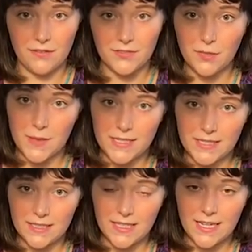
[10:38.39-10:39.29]
So
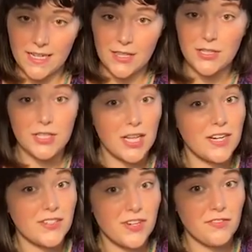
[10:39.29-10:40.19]
basically, there's a lot of
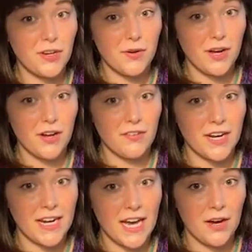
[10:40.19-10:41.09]
stuff going on right
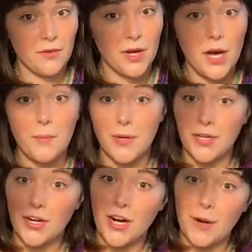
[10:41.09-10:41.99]
now, but
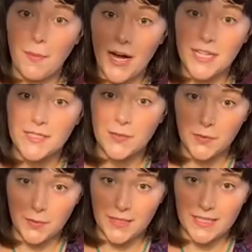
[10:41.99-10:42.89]
you're a boss
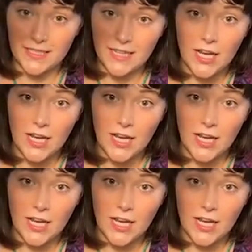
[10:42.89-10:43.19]
woman